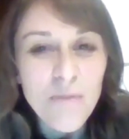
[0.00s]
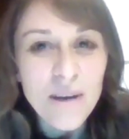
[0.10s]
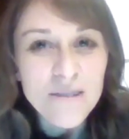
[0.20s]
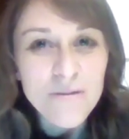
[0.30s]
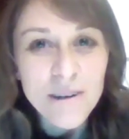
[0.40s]

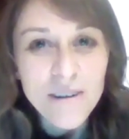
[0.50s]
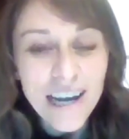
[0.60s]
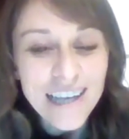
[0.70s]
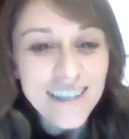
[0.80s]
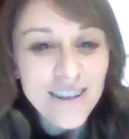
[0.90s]
but we
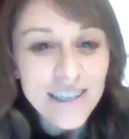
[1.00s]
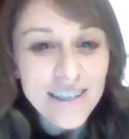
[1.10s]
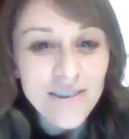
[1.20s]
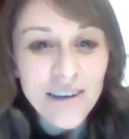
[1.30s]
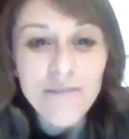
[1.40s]
realized that
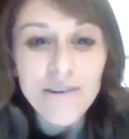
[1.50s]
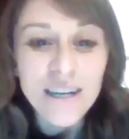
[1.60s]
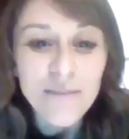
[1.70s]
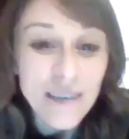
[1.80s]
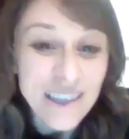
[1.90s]
not everyone
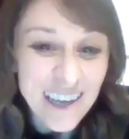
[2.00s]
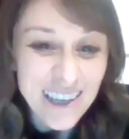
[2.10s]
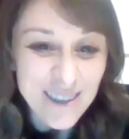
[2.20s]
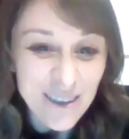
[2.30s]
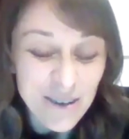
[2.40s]
can be there,
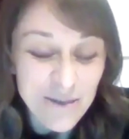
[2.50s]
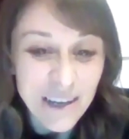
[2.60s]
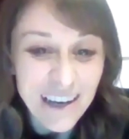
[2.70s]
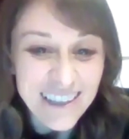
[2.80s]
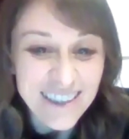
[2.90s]
so we
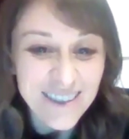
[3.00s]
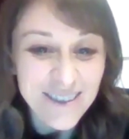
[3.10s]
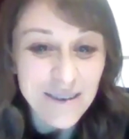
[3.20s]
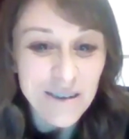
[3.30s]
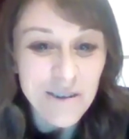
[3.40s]
like to
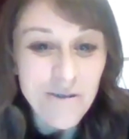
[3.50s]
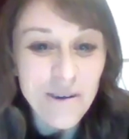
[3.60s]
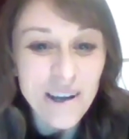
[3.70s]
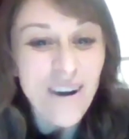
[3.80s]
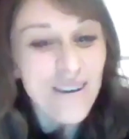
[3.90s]
do a
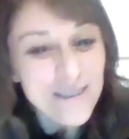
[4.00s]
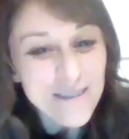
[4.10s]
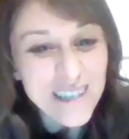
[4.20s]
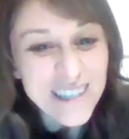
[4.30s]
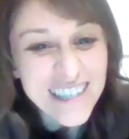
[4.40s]
recording
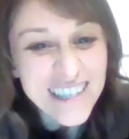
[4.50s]
afterwards